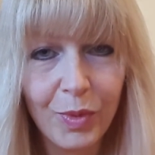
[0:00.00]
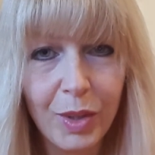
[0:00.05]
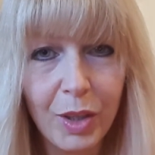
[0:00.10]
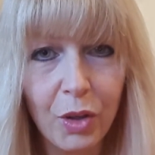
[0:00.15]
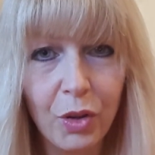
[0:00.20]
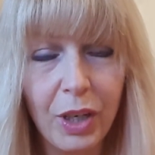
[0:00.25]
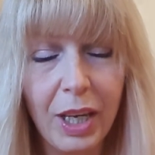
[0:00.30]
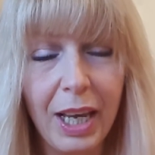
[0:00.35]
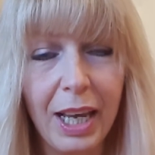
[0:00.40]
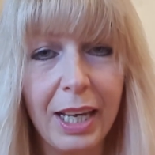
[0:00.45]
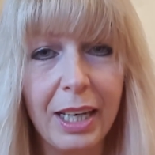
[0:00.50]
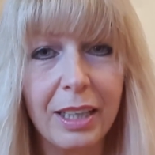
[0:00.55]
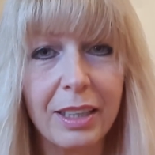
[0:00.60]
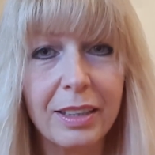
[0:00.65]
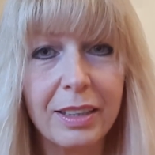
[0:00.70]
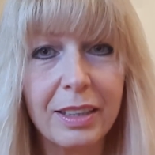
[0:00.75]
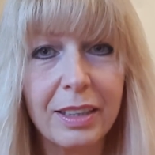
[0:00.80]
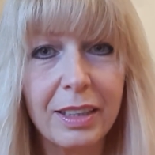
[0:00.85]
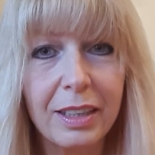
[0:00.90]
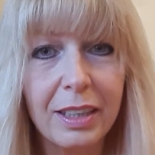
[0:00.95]
Okay,
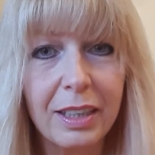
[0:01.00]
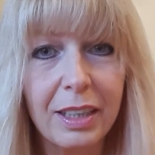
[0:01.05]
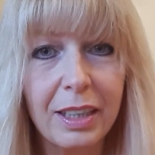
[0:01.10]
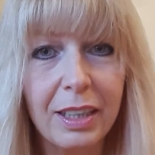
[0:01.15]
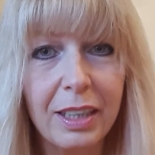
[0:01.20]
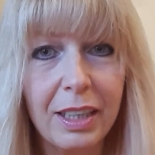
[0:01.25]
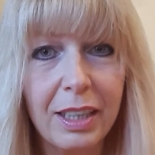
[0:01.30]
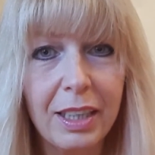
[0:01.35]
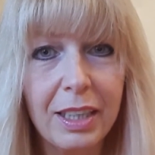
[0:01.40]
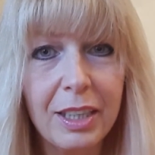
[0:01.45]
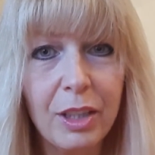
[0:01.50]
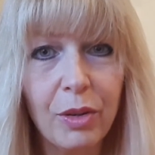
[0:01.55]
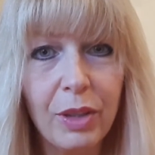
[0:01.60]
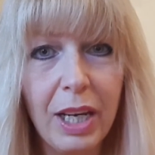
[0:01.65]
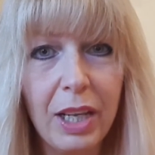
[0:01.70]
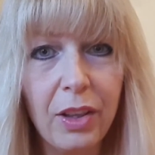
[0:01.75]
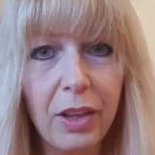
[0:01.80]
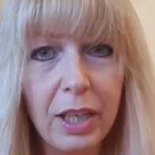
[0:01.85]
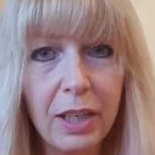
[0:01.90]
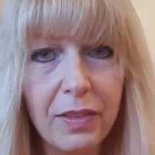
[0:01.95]
so
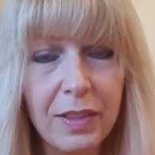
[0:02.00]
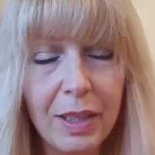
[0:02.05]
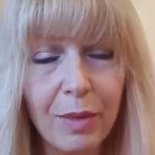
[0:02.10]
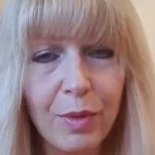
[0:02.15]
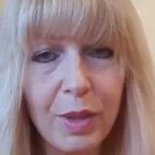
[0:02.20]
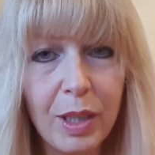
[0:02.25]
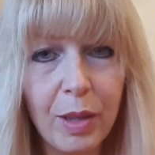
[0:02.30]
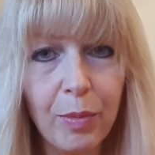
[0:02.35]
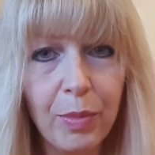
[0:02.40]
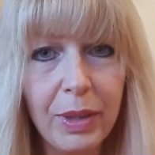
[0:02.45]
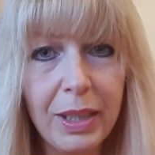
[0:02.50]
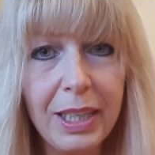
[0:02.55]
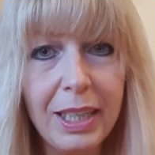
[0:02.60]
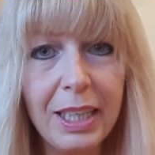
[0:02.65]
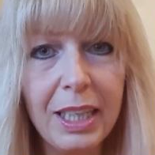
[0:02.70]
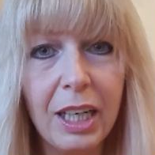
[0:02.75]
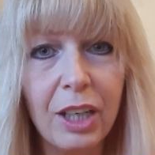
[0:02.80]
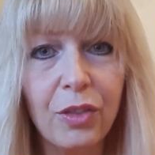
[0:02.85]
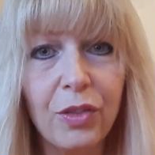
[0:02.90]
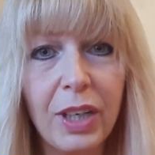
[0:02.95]
again, think of something
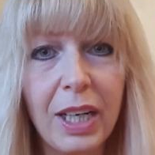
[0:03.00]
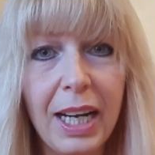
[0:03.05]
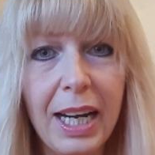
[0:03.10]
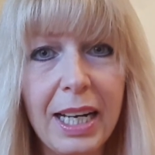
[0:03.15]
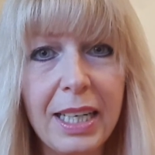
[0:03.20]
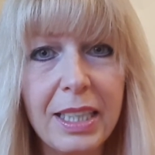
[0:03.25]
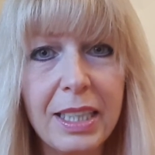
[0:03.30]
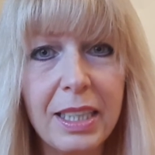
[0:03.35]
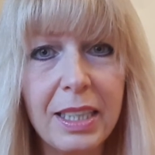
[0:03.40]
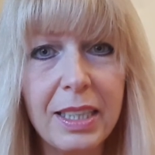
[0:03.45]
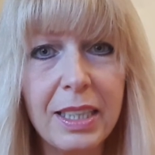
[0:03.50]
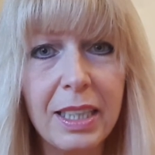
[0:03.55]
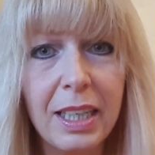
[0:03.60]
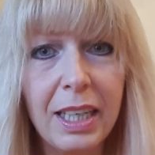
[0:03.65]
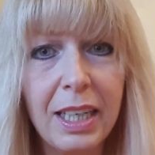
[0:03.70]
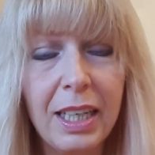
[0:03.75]
completely unrelated.